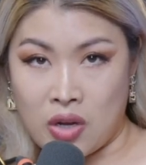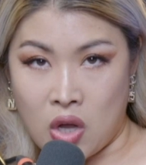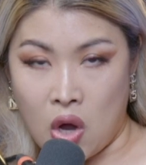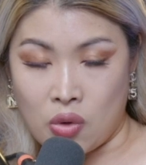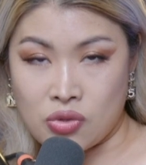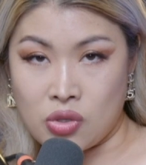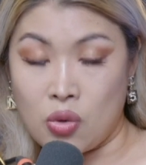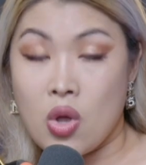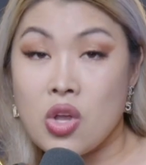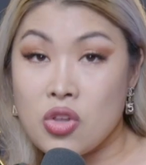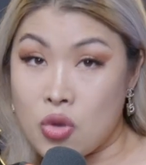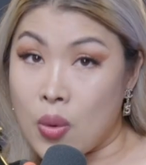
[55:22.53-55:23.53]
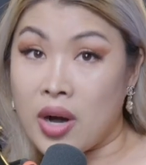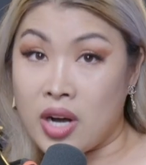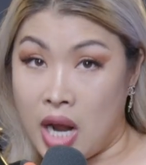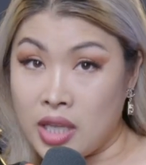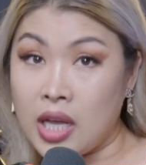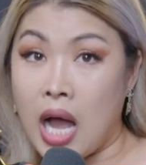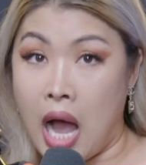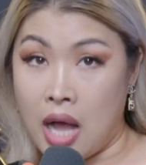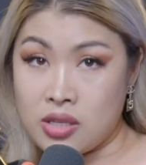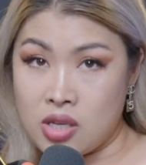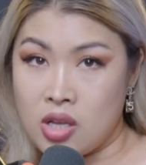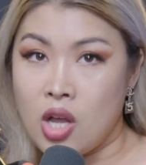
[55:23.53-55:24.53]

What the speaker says: go. So you are not hot.